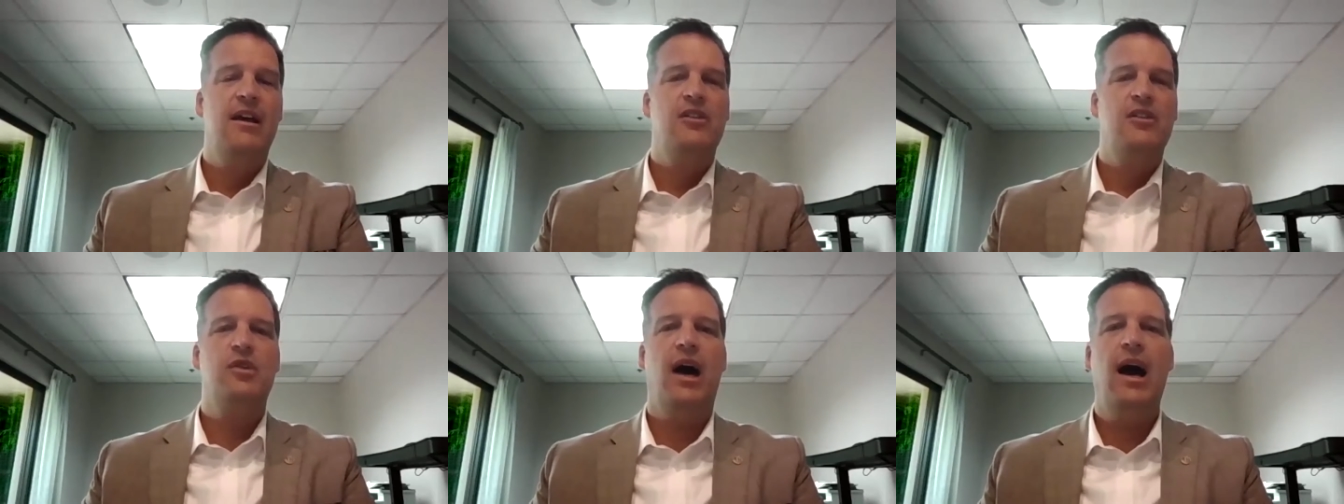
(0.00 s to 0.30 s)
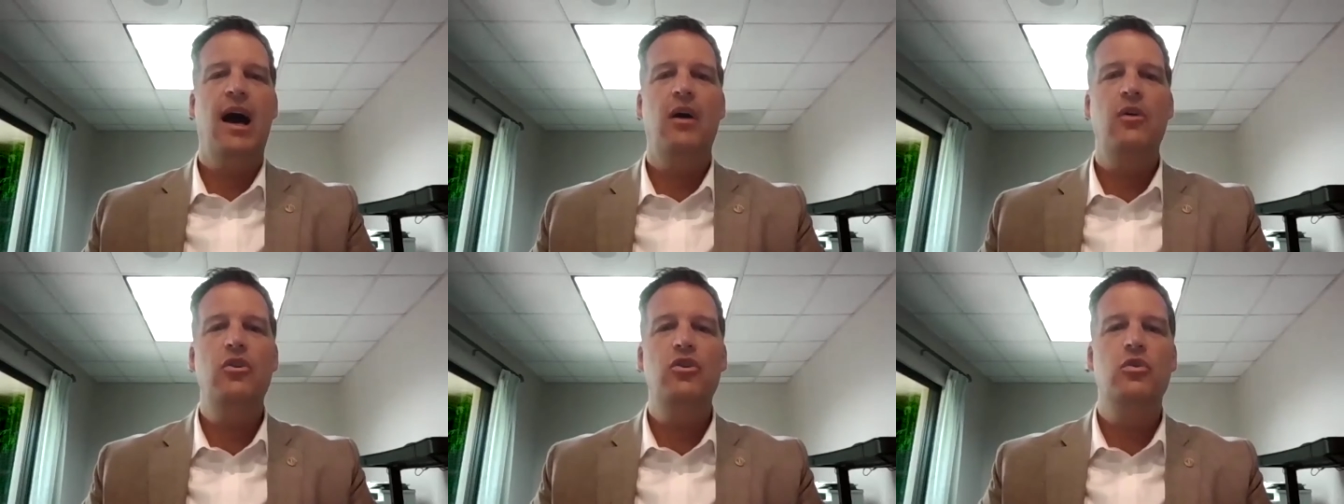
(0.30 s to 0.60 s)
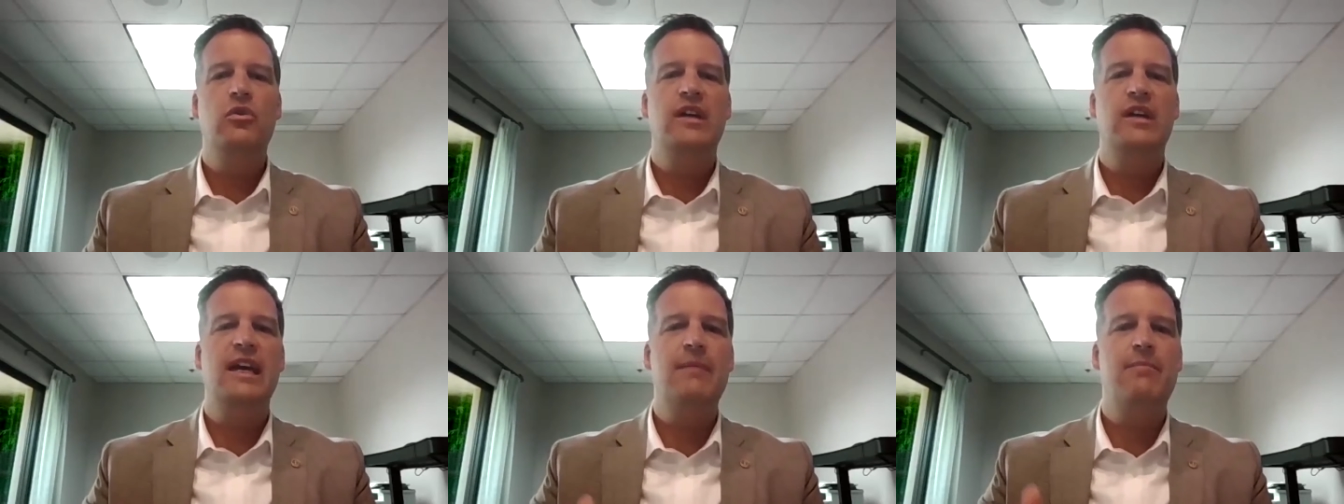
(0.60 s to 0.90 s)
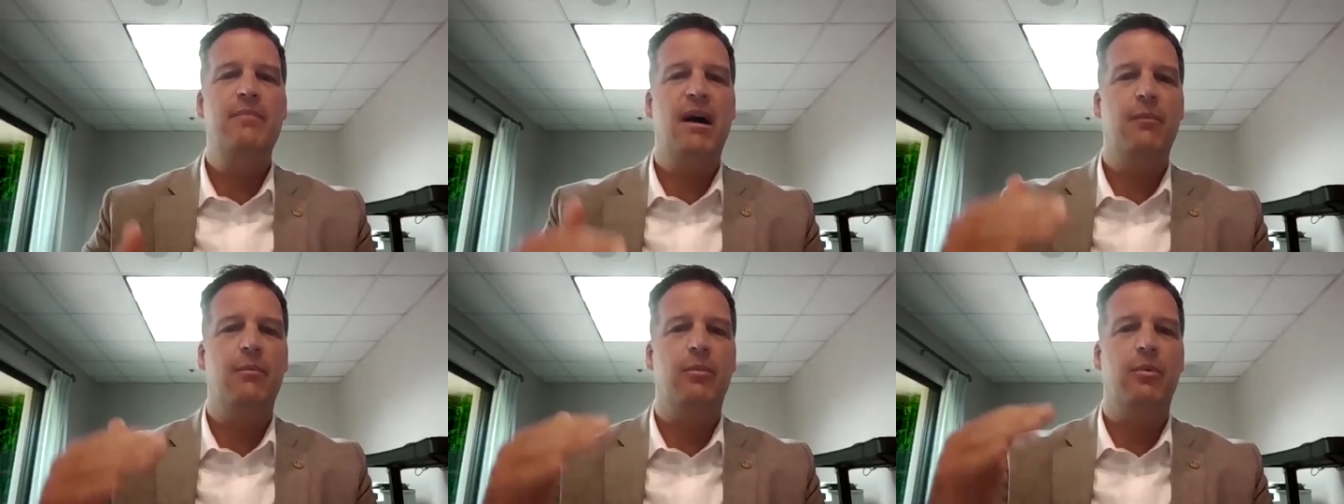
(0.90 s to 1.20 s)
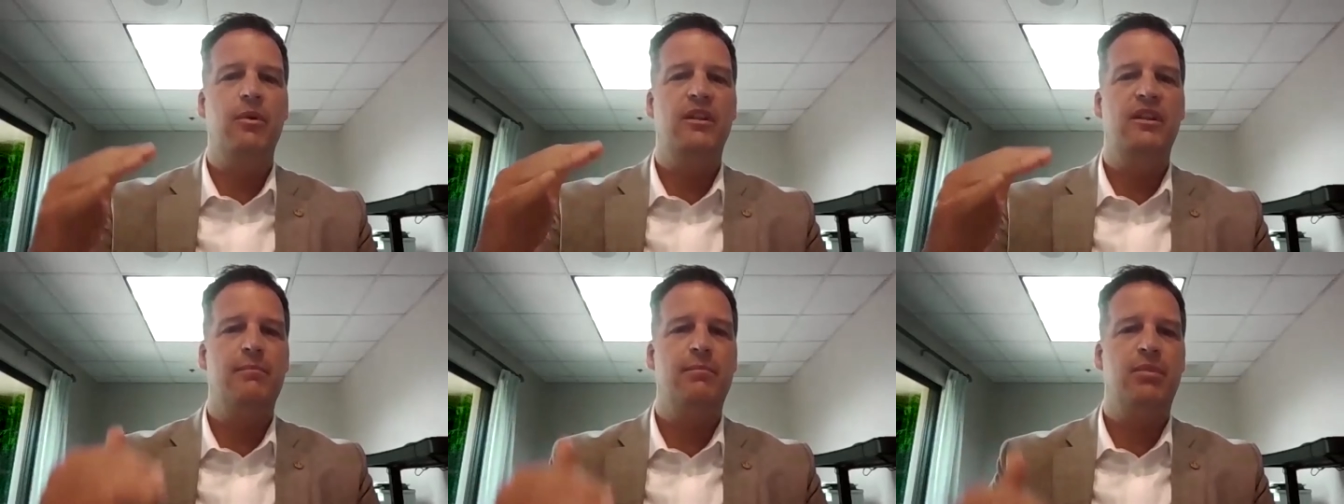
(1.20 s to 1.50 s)
So how do you keep up
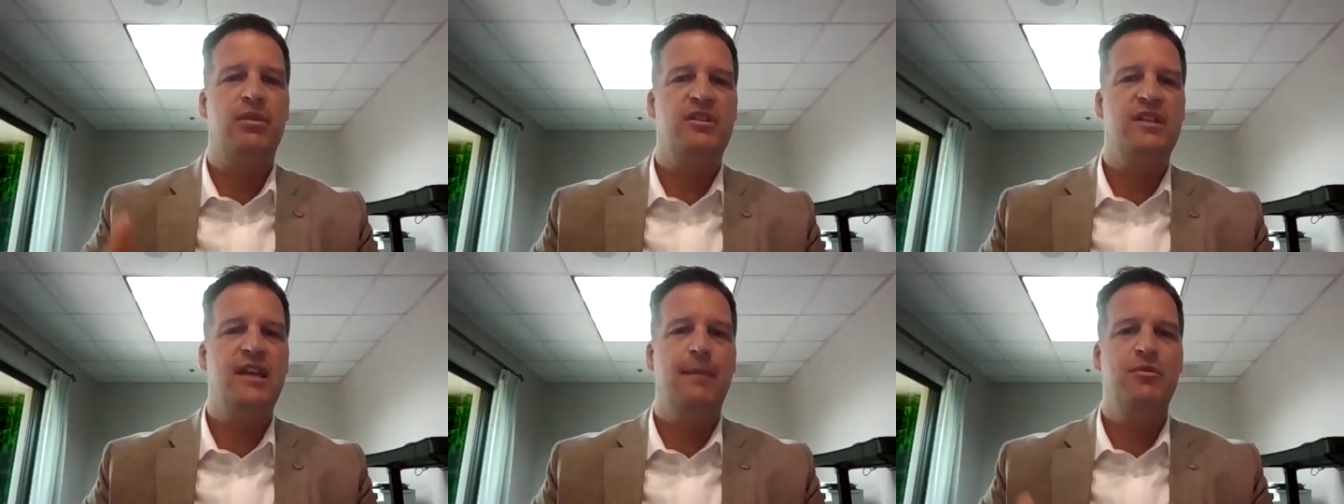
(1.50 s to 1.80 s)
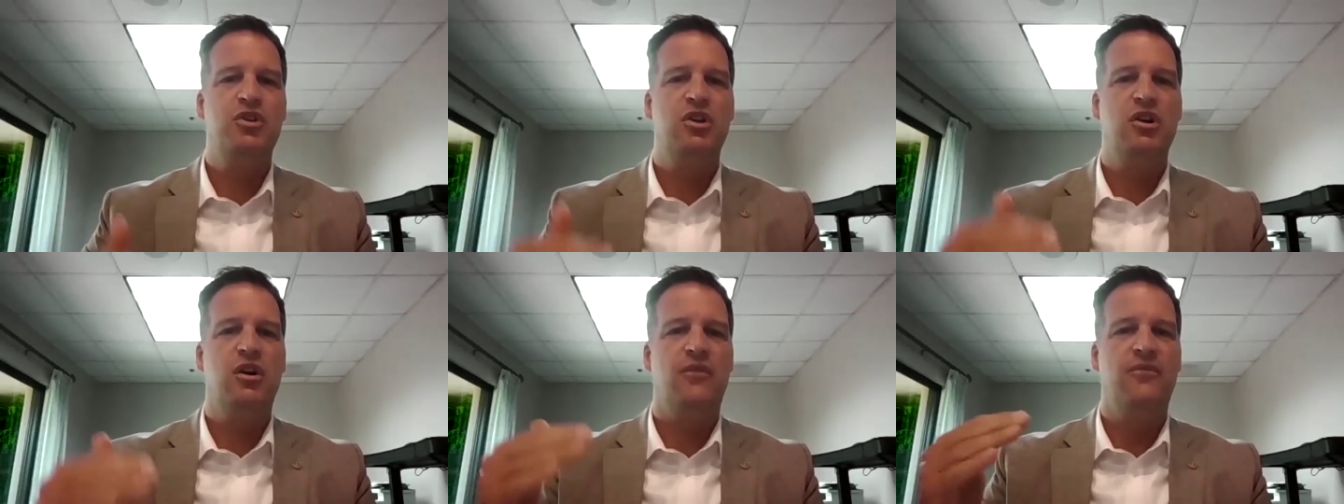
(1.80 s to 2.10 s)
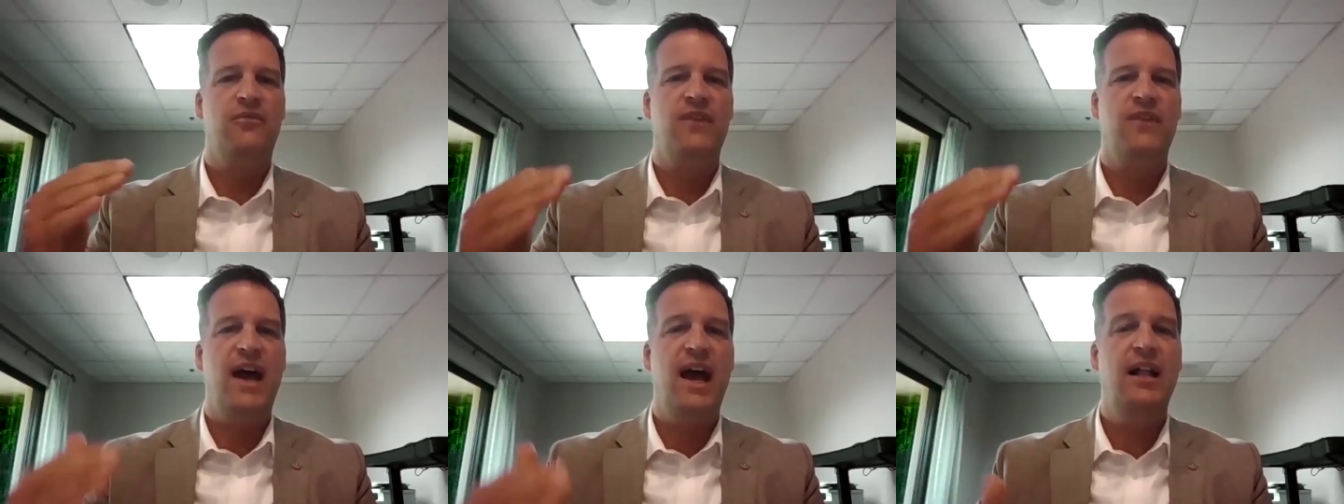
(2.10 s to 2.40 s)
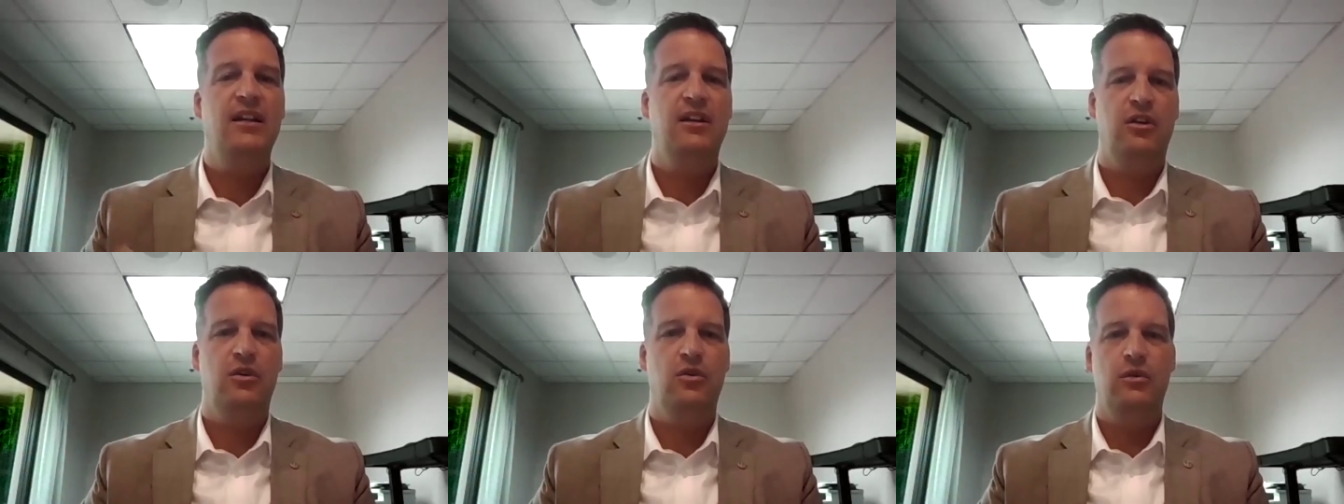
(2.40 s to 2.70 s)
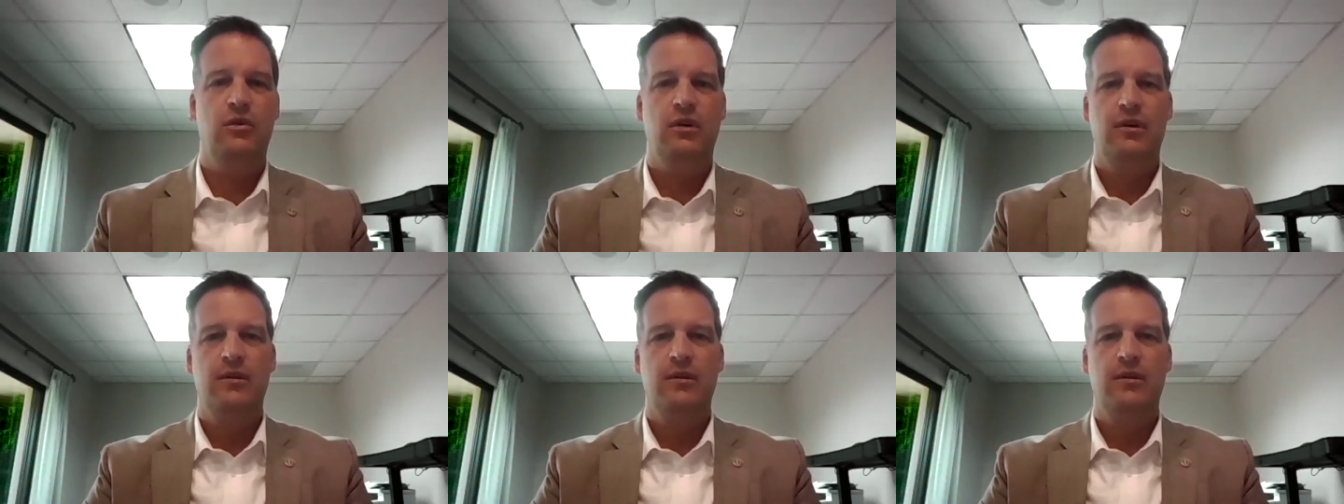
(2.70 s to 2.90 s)
with the perception of value?